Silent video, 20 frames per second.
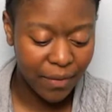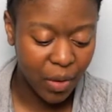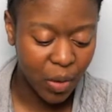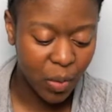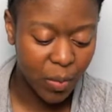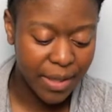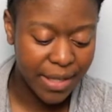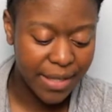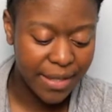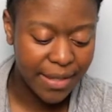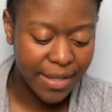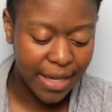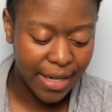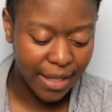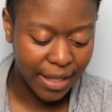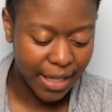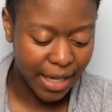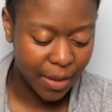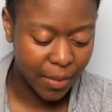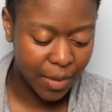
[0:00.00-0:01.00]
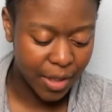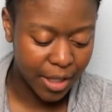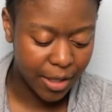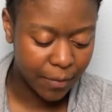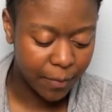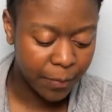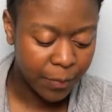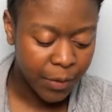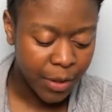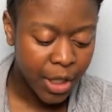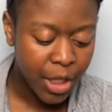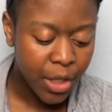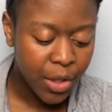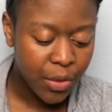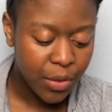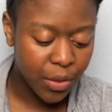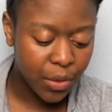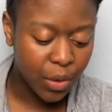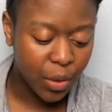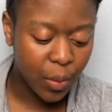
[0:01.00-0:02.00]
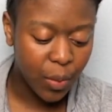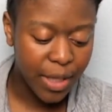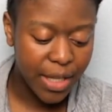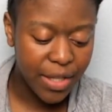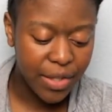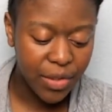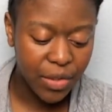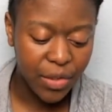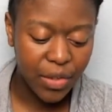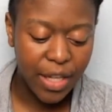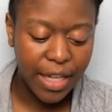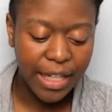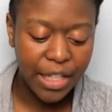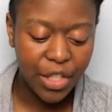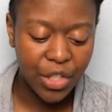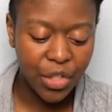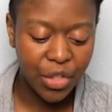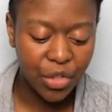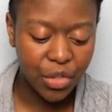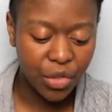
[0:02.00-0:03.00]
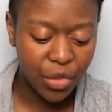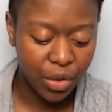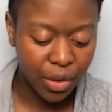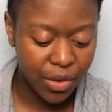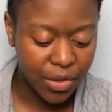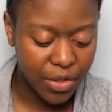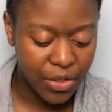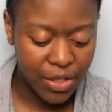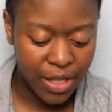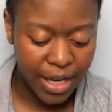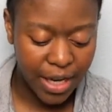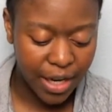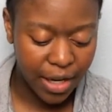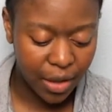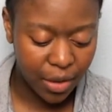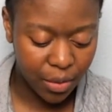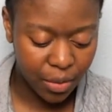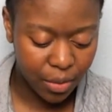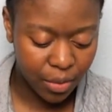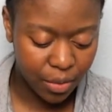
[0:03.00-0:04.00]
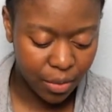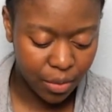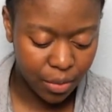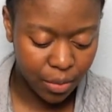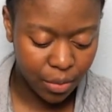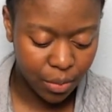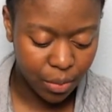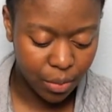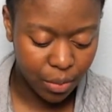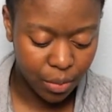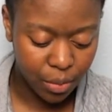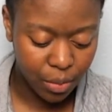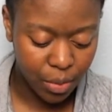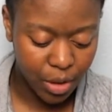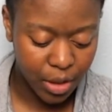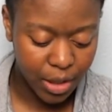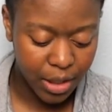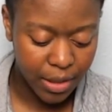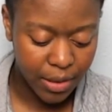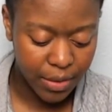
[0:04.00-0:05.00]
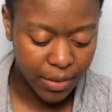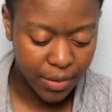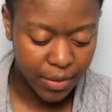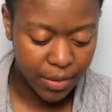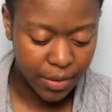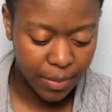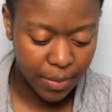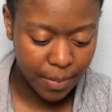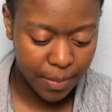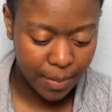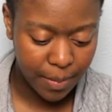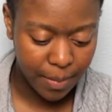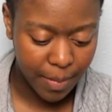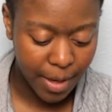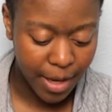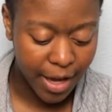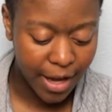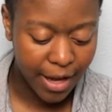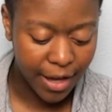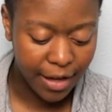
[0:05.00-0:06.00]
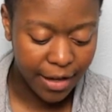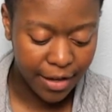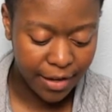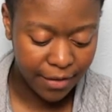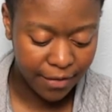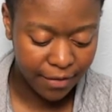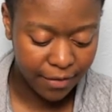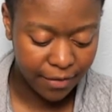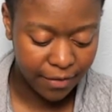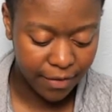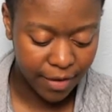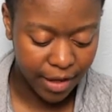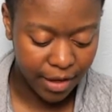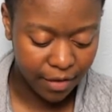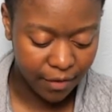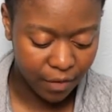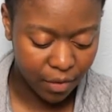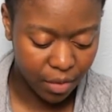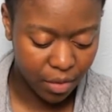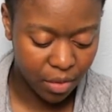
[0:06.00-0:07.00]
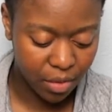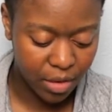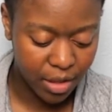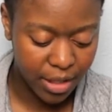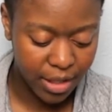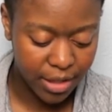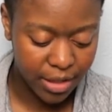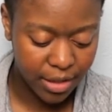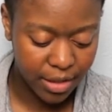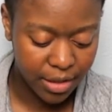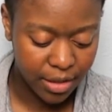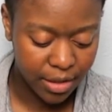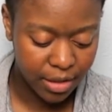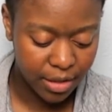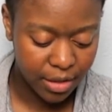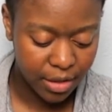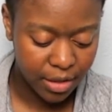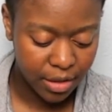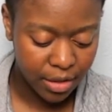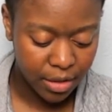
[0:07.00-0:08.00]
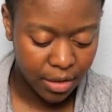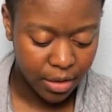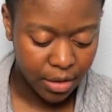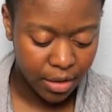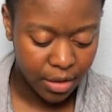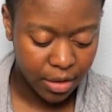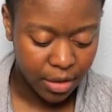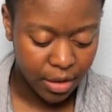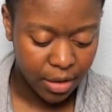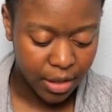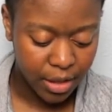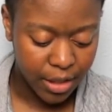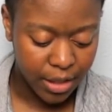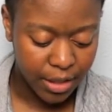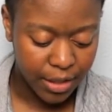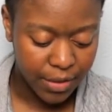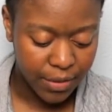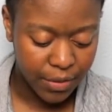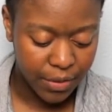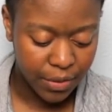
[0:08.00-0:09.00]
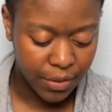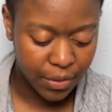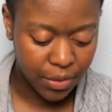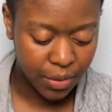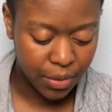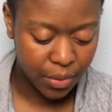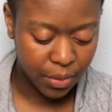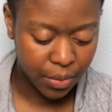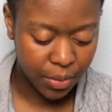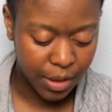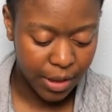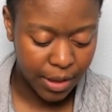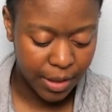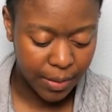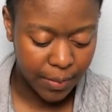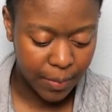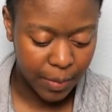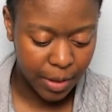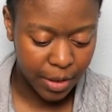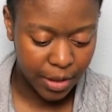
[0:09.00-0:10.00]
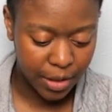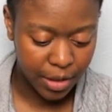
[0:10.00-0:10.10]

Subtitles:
a quiz and a countdown. So the quiz, you can say, what's my favorite ice cream?